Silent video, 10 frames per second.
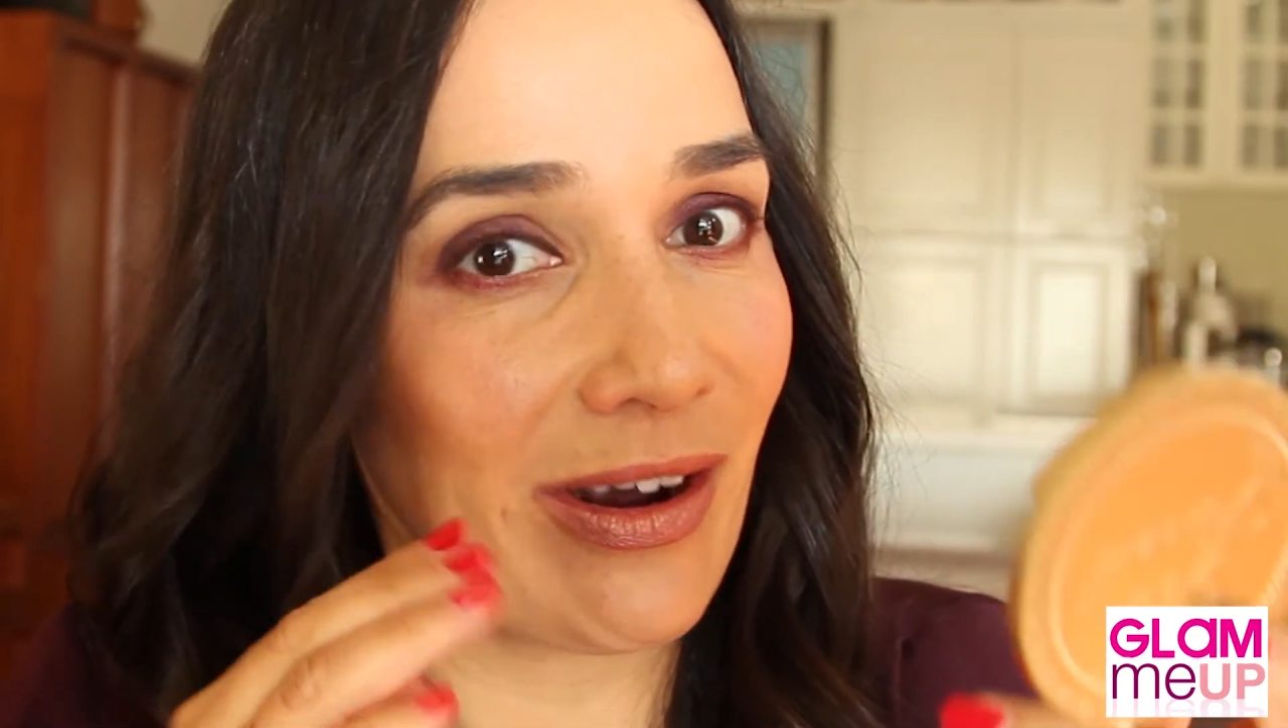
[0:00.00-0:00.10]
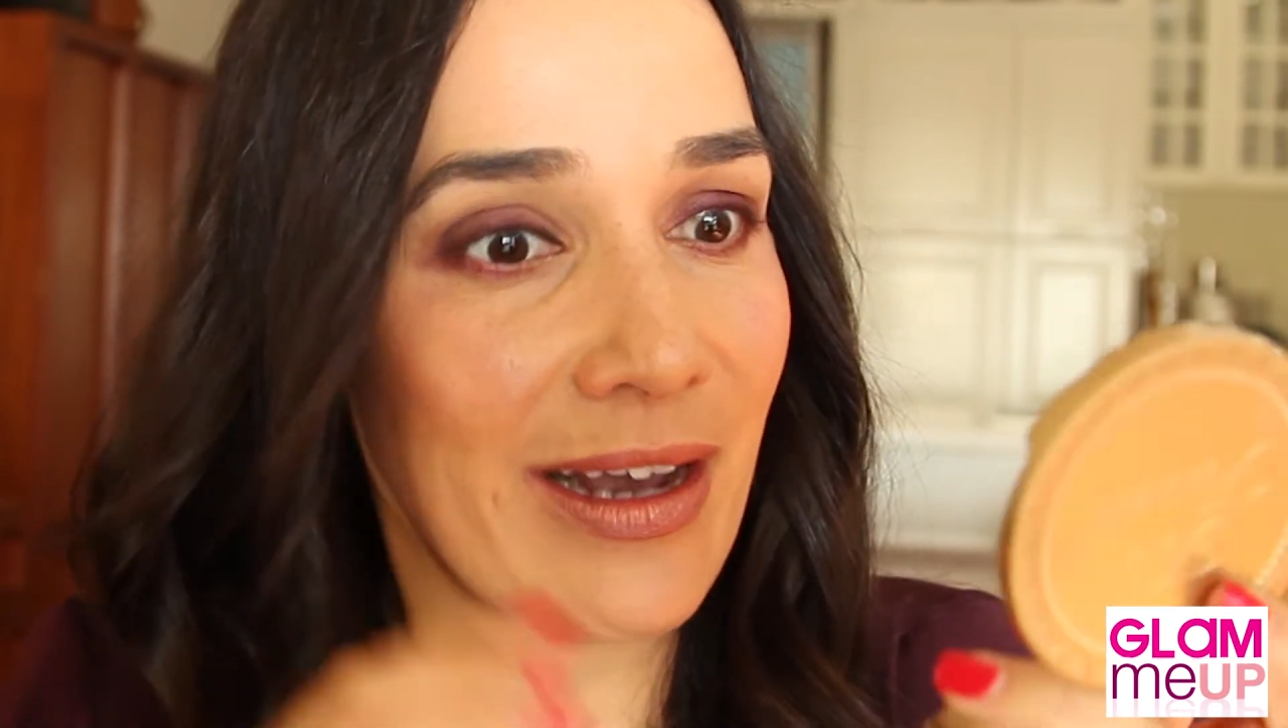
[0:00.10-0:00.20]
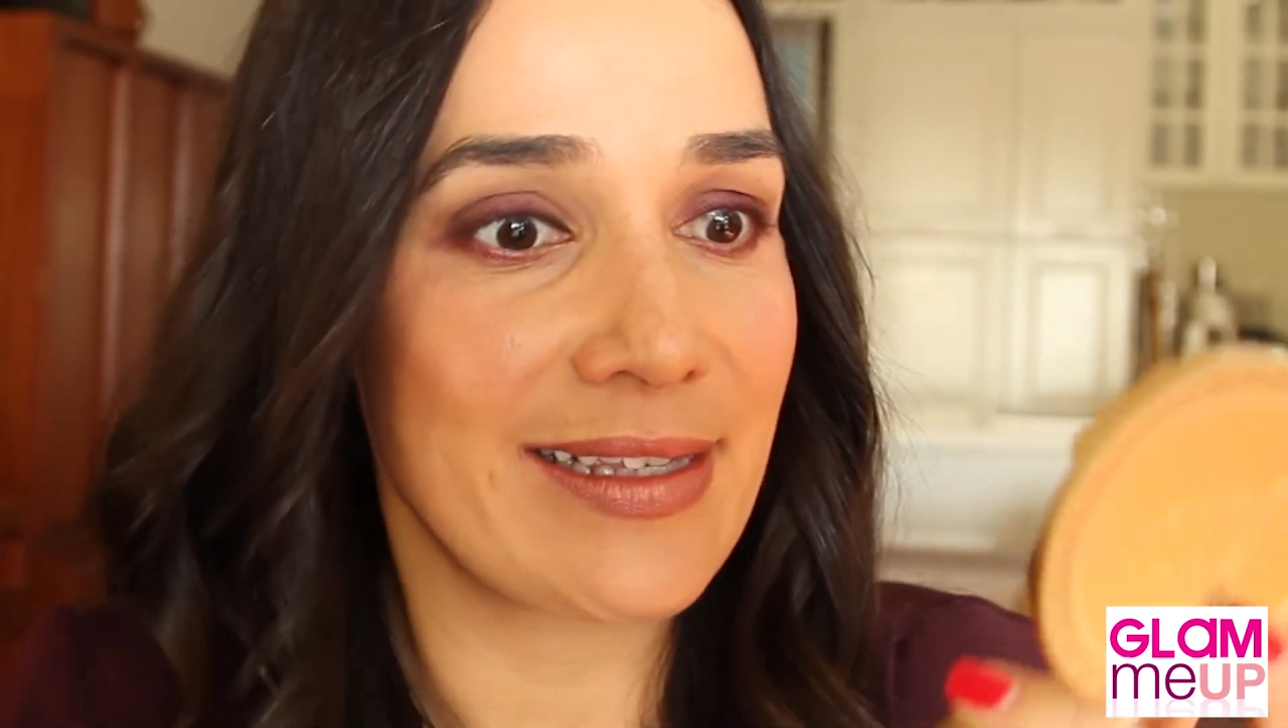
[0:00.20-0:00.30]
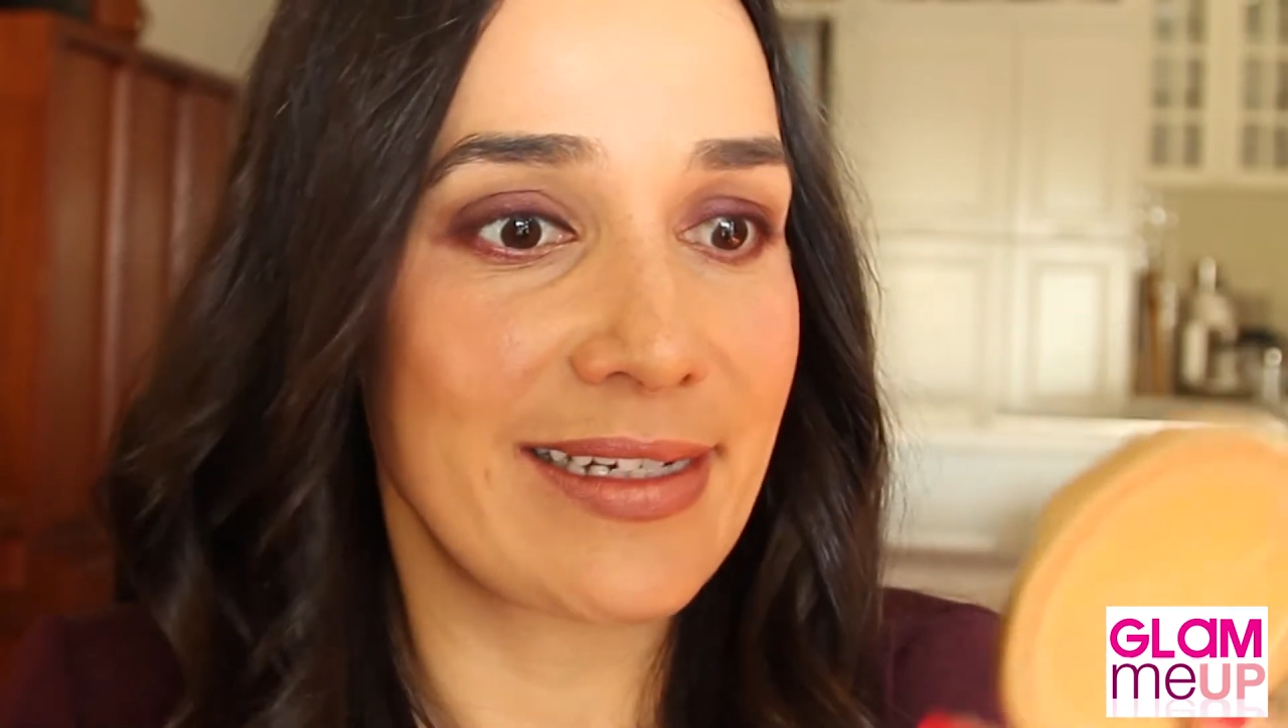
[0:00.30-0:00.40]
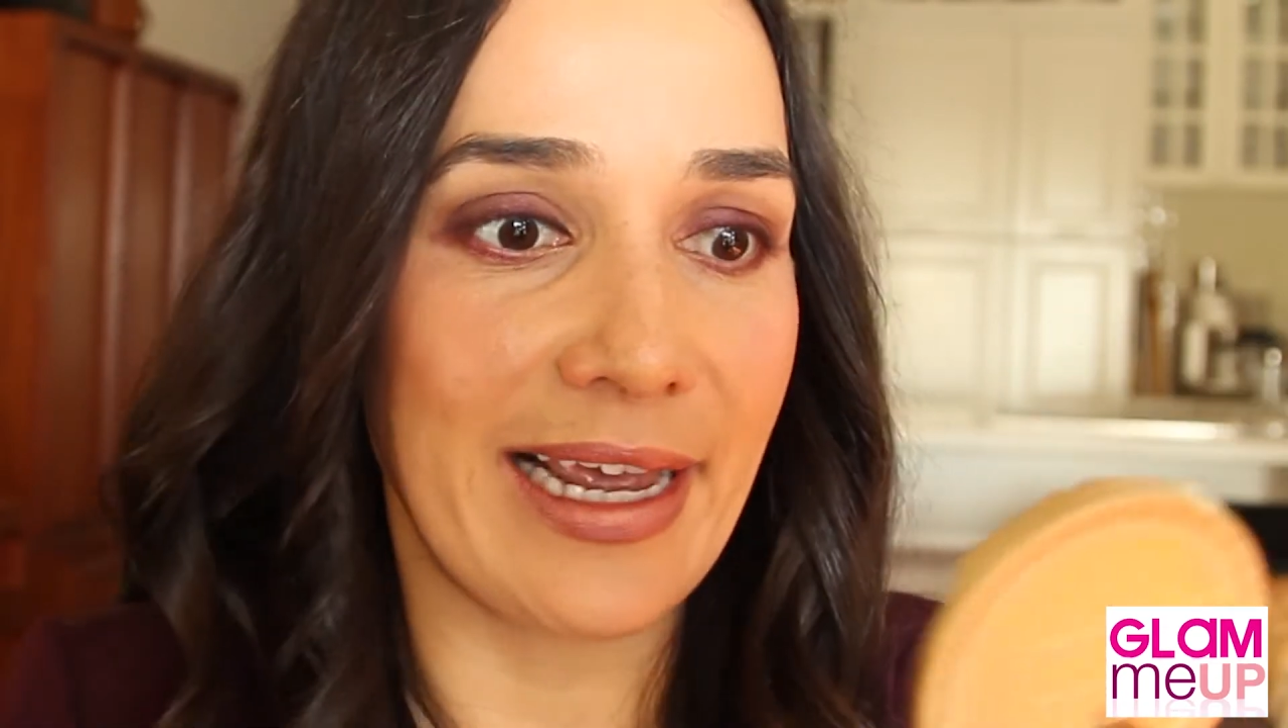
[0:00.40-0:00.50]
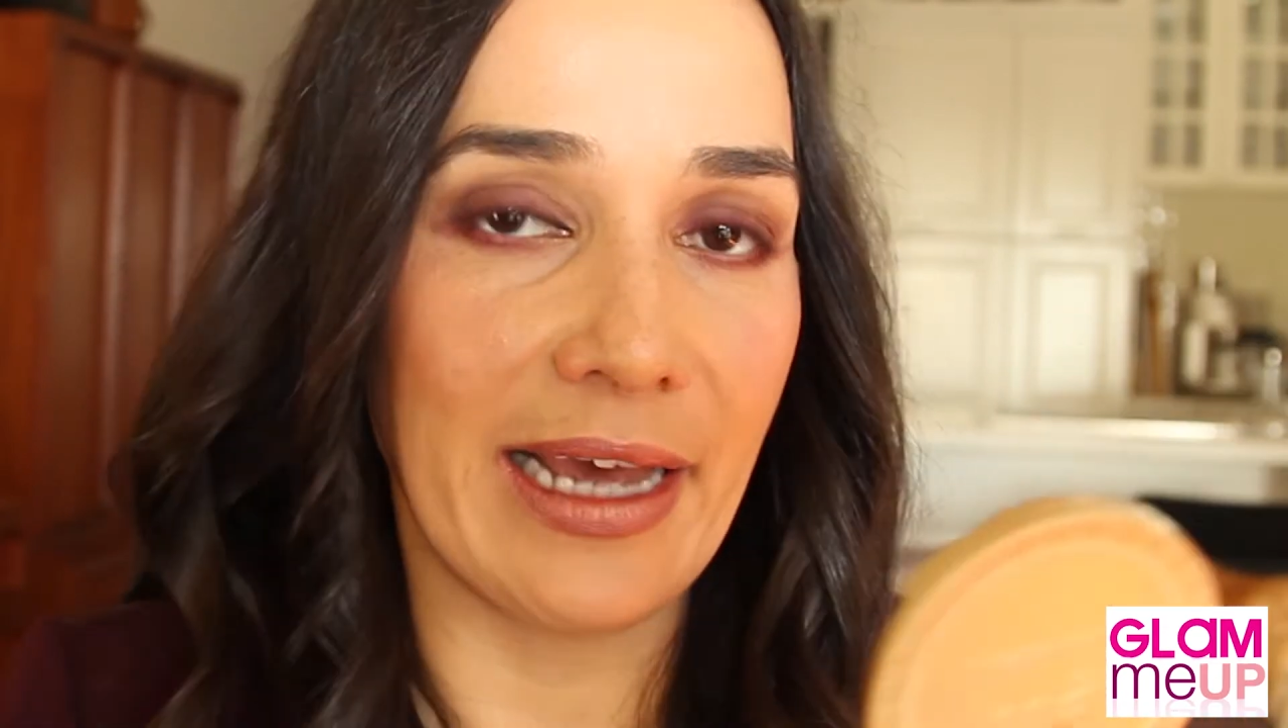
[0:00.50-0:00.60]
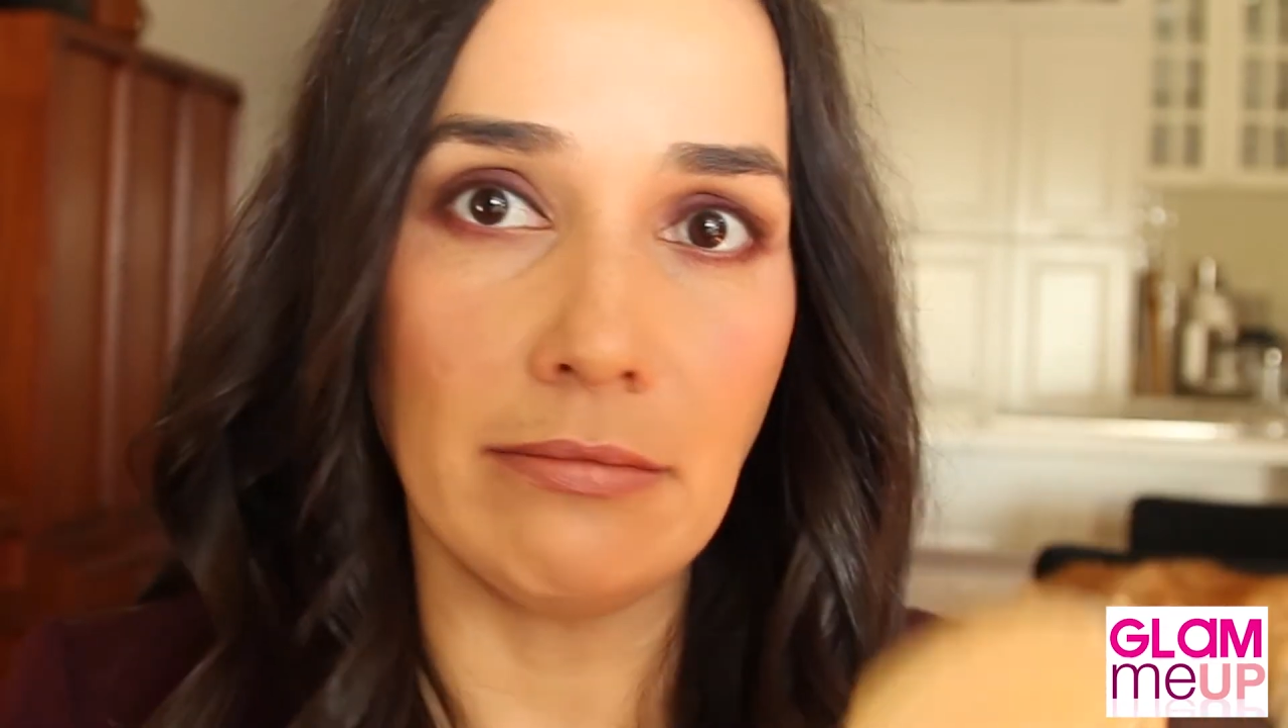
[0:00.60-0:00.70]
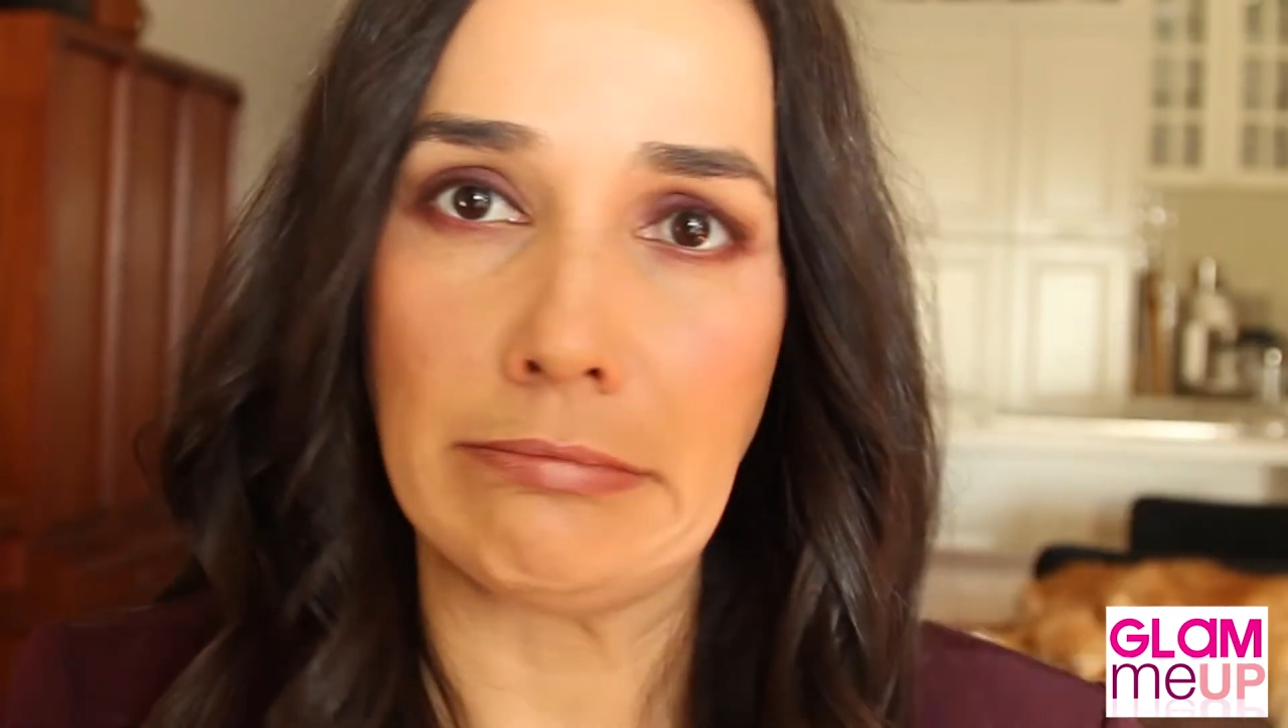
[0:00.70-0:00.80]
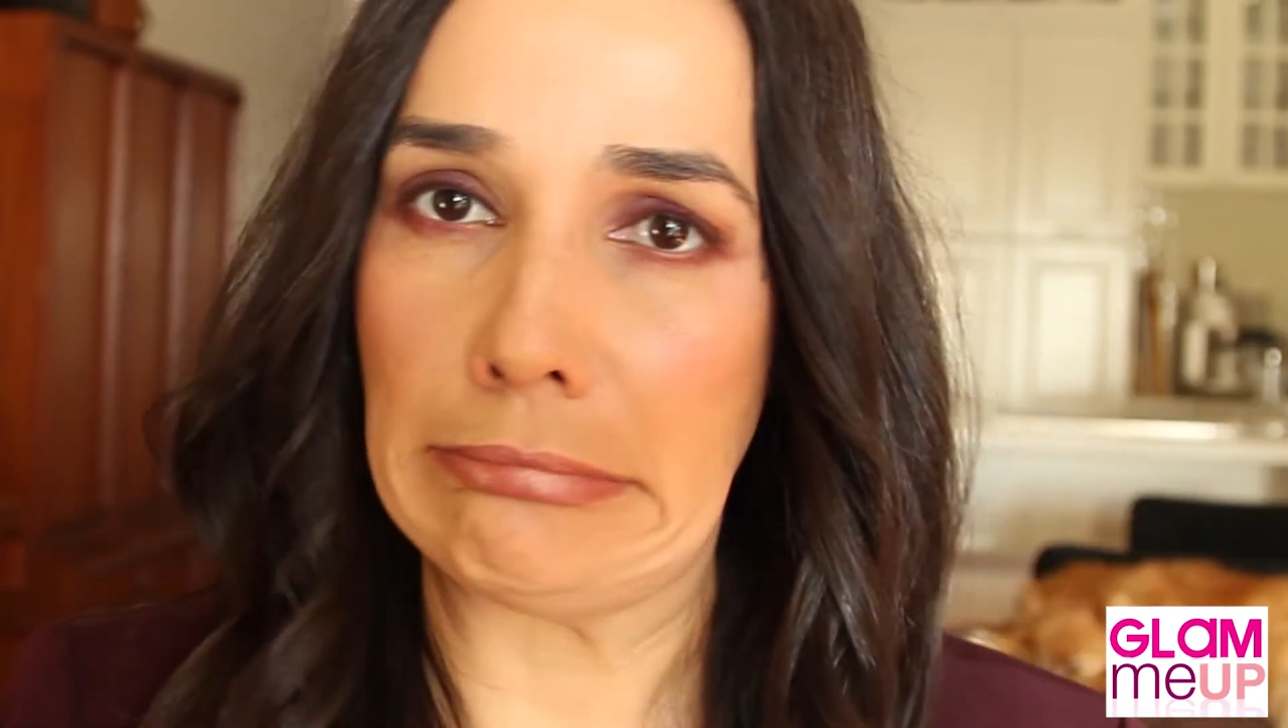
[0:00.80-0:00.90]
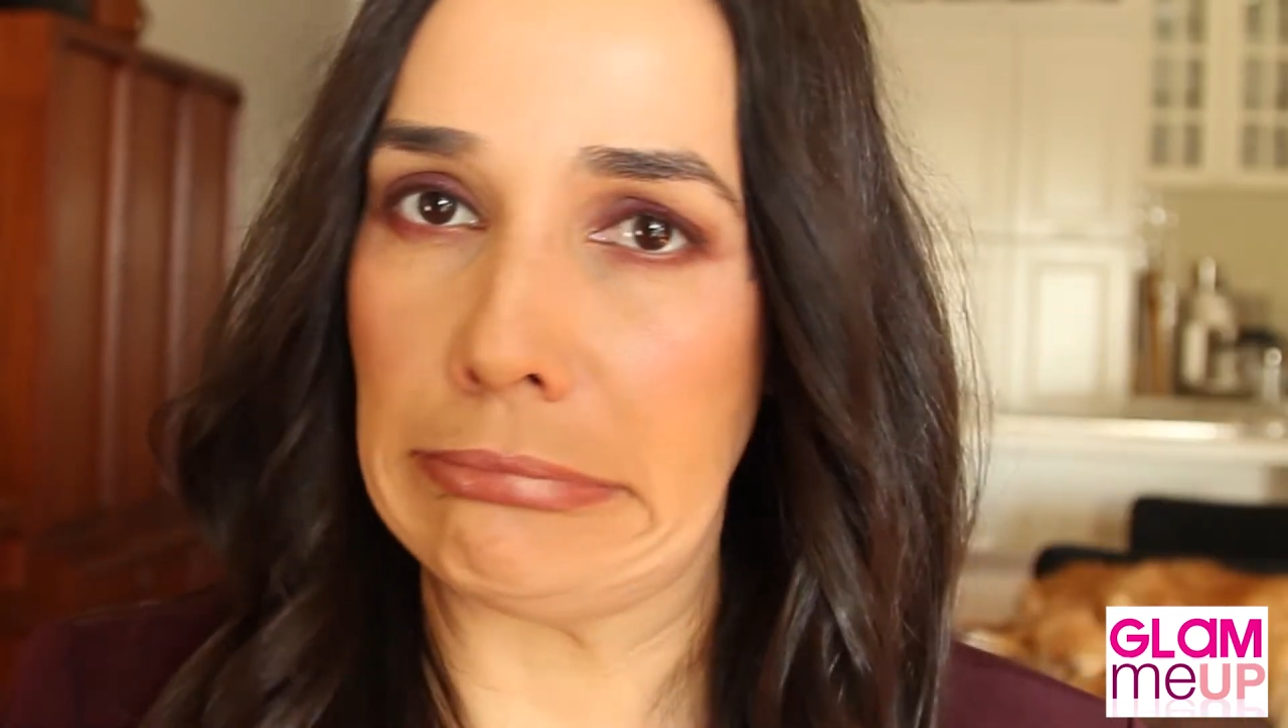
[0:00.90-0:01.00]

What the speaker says: eyes down,